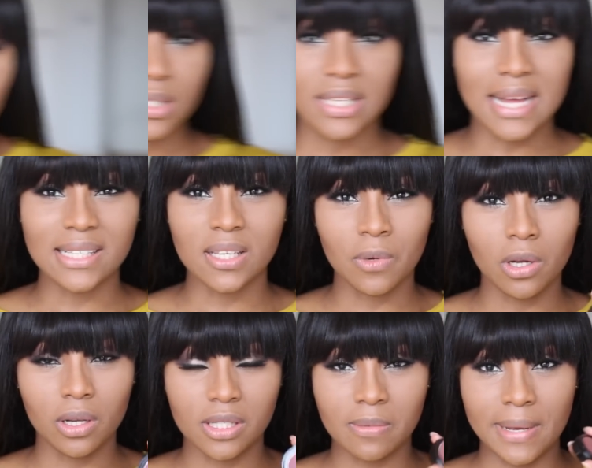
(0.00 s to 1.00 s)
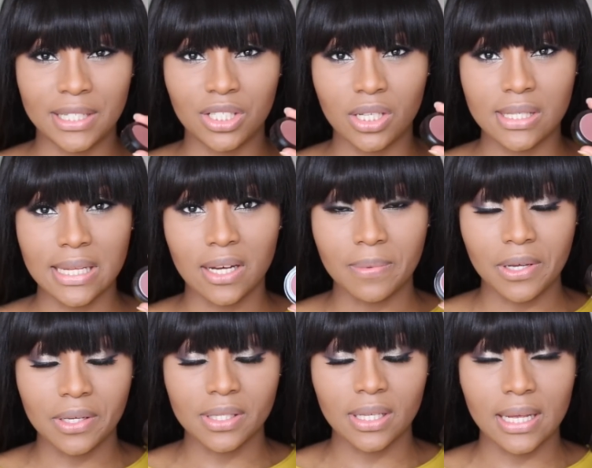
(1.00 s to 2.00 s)
To add some color to my cheeks, I'll be
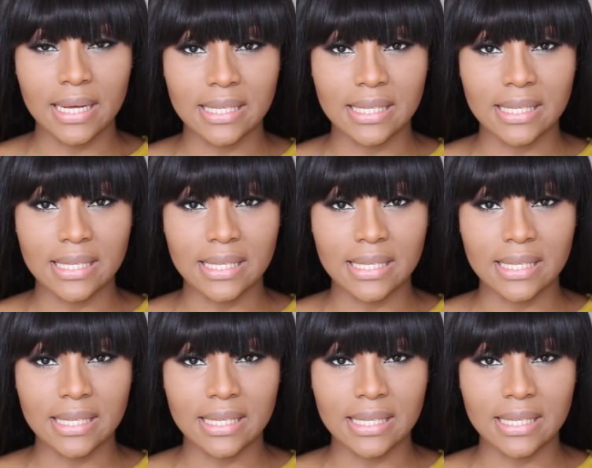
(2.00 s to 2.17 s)
using